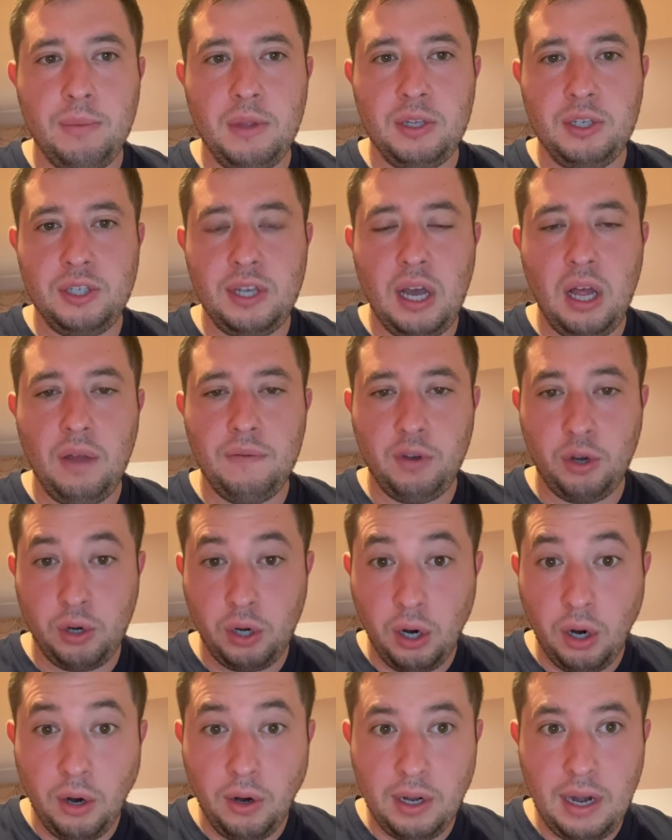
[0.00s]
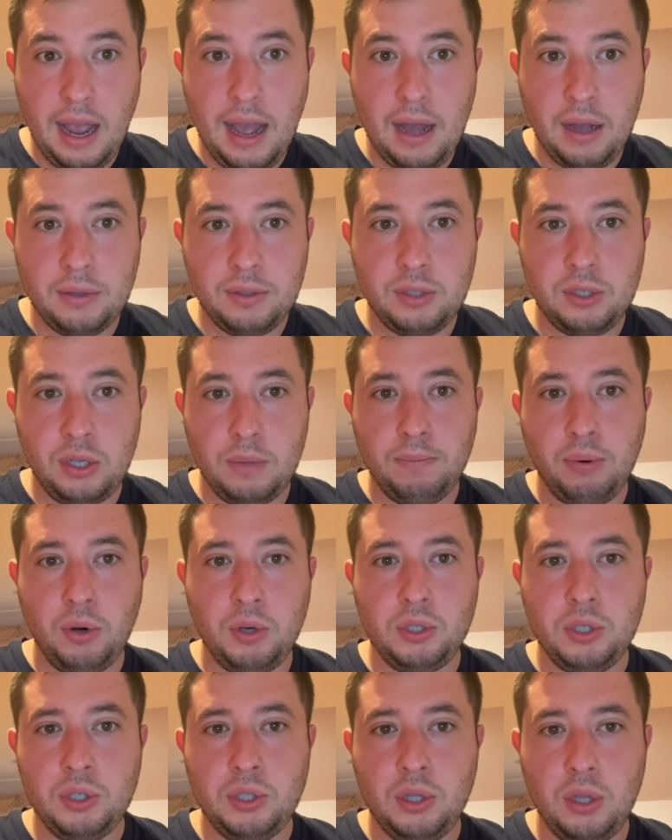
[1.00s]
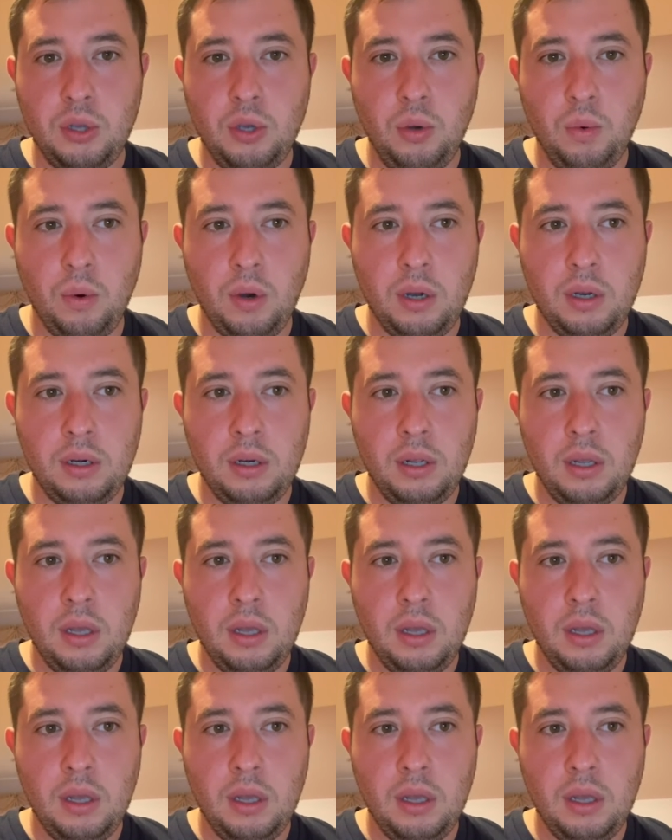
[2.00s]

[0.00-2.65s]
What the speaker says: the sale of your current house to purchase the new one?